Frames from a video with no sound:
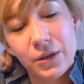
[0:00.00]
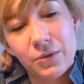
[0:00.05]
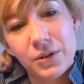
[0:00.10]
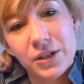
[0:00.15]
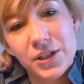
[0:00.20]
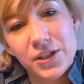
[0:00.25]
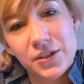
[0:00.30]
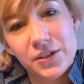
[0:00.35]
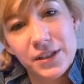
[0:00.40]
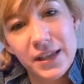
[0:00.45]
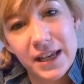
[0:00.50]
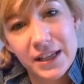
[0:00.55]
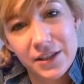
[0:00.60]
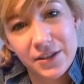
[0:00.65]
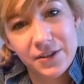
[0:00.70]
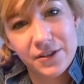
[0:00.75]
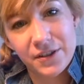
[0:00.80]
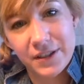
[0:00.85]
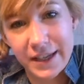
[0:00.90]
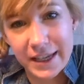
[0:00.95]
questions
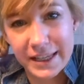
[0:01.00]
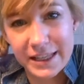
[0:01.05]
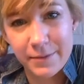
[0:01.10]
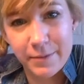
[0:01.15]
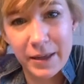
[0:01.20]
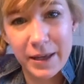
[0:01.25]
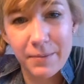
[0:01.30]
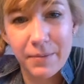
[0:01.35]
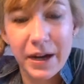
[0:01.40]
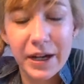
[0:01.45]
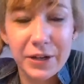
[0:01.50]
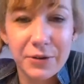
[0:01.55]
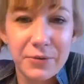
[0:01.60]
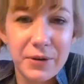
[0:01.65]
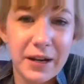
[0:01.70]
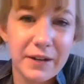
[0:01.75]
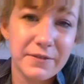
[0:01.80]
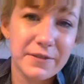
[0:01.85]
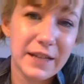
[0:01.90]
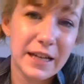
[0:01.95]
askers kids play
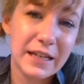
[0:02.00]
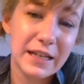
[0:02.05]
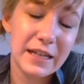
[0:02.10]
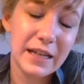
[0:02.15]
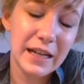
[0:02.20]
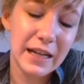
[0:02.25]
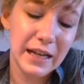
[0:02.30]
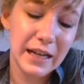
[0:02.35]
Minecraft, and